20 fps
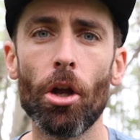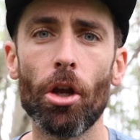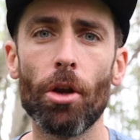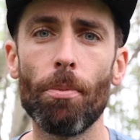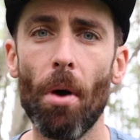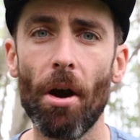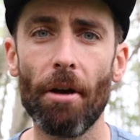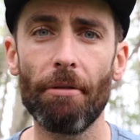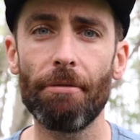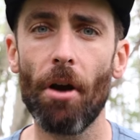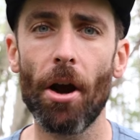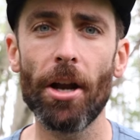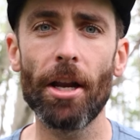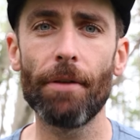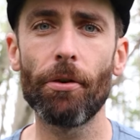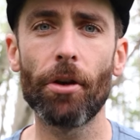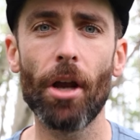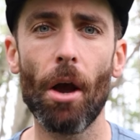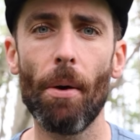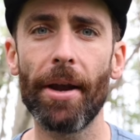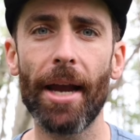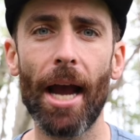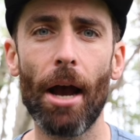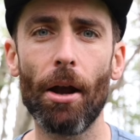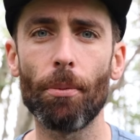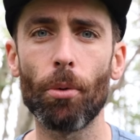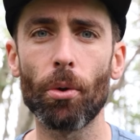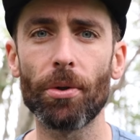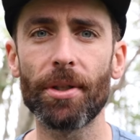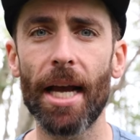you might find if you're going out
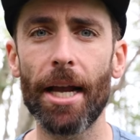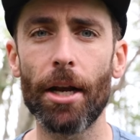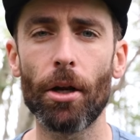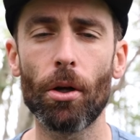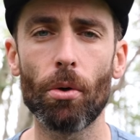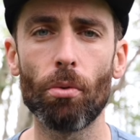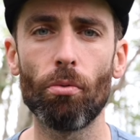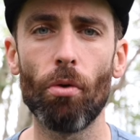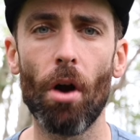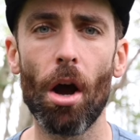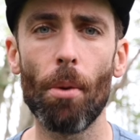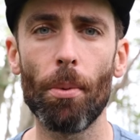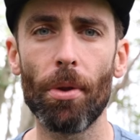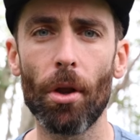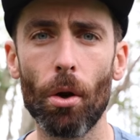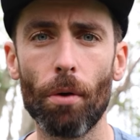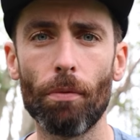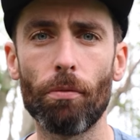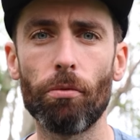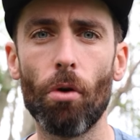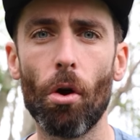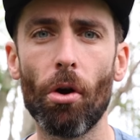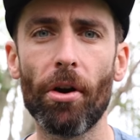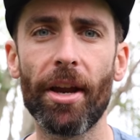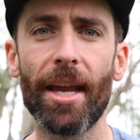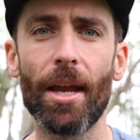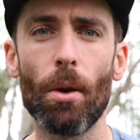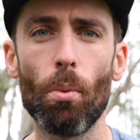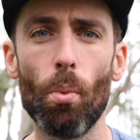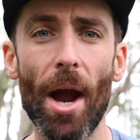on a more technical run with a lot of rocky,